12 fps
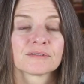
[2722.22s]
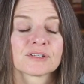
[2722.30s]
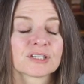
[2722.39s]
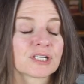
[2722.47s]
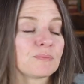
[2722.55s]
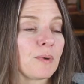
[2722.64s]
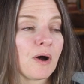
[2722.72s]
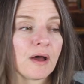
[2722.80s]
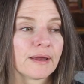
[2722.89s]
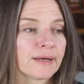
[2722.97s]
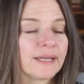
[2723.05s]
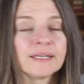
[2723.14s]
she
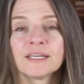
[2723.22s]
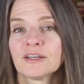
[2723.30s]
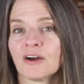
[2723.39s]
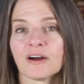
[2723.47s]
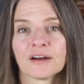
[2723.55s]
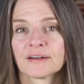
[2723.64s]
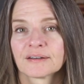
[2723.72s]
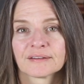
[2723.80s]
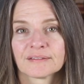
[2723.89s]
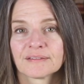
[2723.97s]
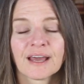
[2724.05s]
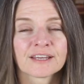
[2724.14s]
bought any yarn
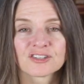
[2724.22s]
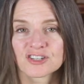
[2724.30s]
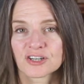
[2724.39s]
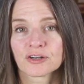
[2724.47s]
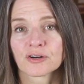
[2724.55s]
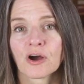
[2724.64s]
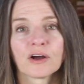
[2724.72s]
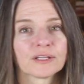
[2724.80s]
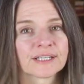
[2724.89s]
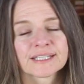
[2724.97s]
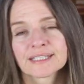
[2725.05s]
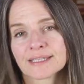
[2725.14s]
last year at all
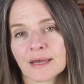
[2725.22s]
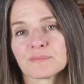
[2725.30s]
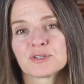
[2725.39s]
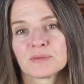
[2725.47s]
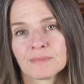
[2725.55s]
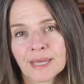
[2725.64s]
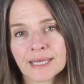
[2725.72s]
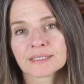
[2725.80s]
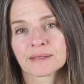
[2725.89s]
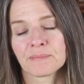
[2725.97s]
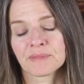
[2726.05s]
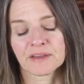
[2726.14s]
except to make
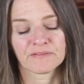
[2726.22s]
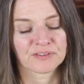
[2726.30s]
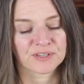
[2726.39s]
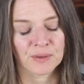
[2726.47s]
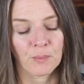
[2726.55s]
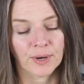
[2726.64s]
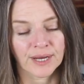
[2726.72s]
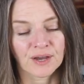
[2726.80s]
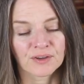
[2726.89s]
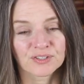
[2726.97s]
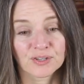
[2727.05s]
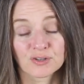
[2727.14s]
something for someone else.